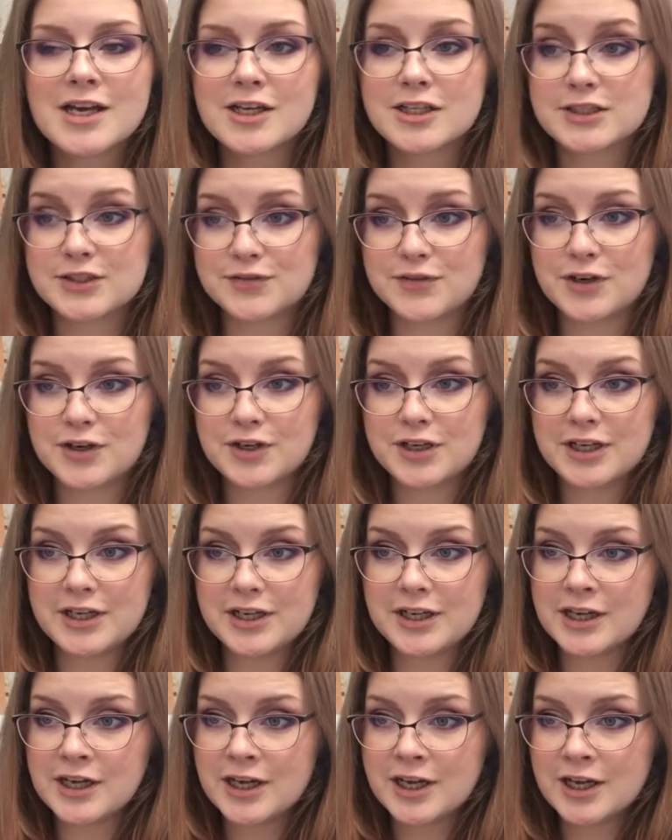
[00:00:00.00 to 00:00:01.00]
He's
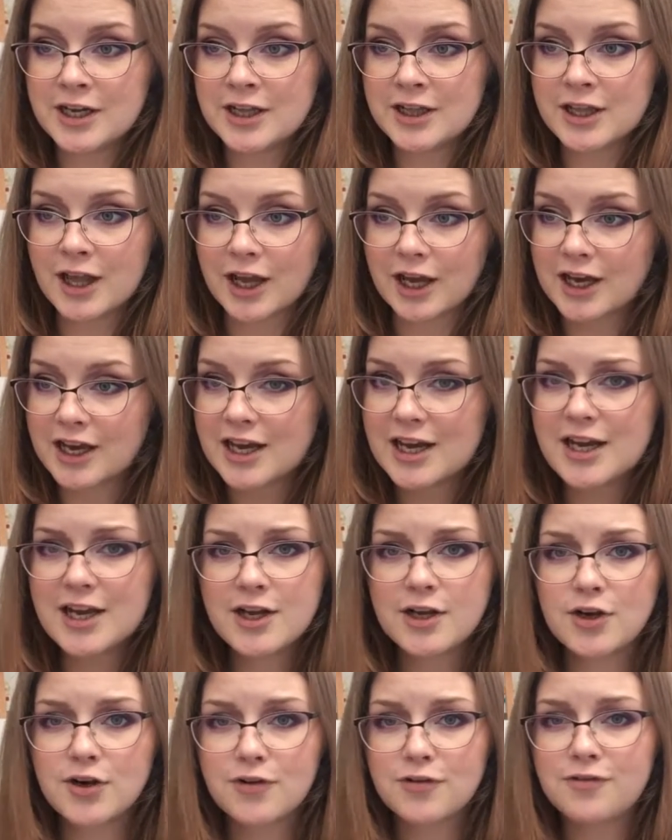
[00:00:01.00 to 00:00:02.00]
very like
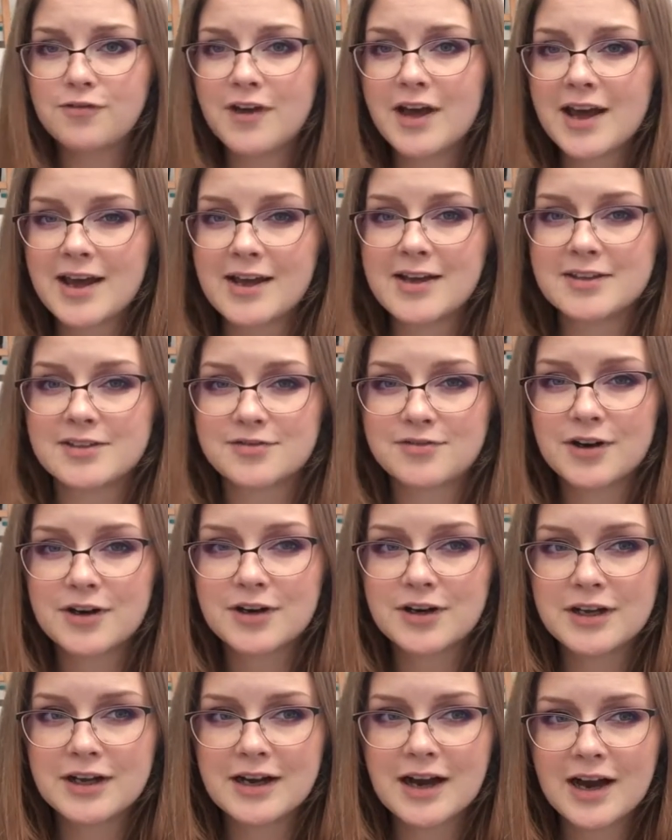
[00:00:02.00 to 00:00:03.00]
in your face,
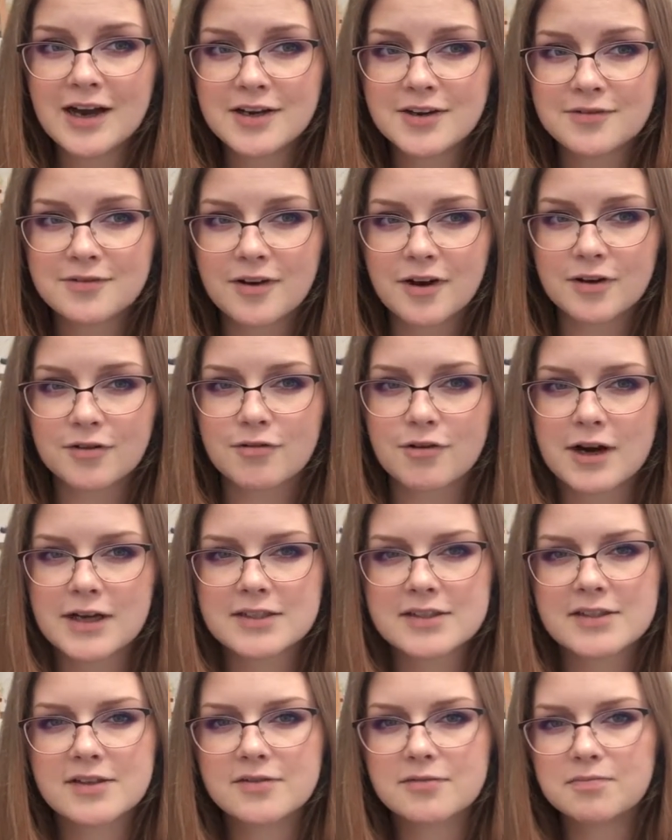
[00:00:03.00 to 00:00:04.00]
very kind of
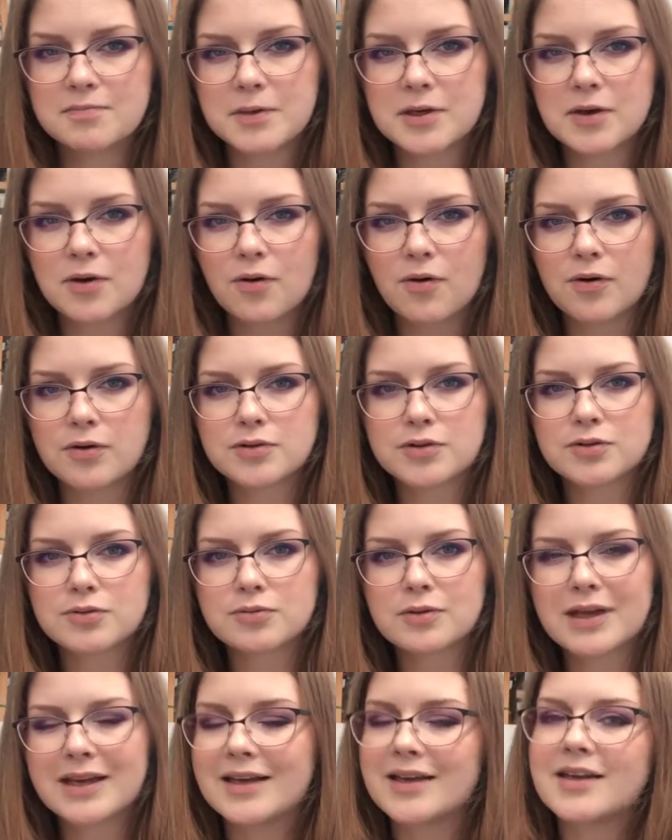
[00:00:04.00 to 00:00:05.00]
aggressive, but also
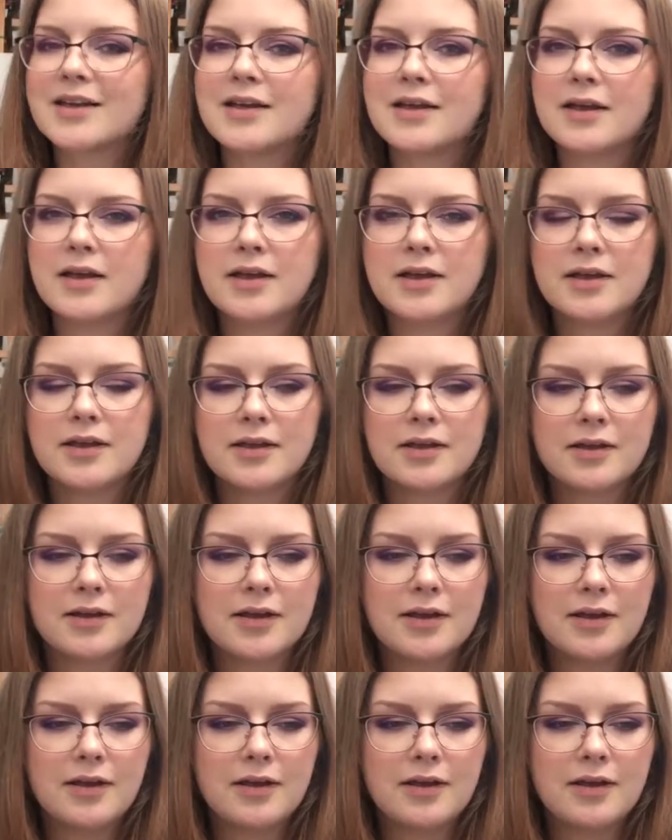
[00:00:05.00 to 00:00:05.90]
like he